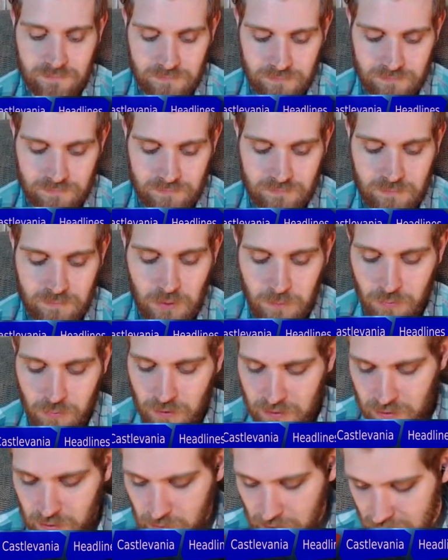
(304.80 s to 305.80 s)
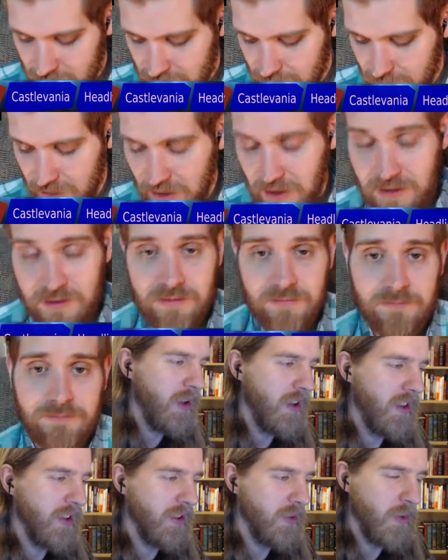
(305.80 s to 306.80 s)
Okay. Well, let me put it
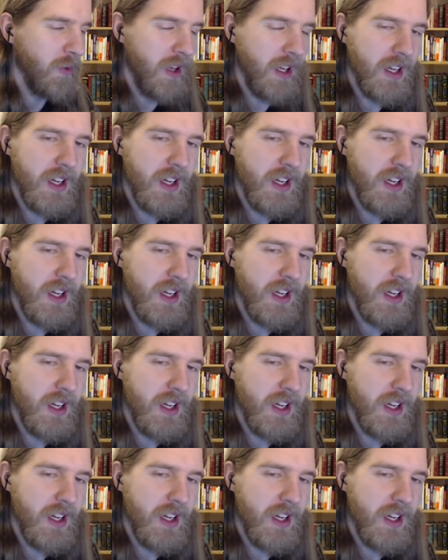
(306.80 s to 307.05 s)
this way.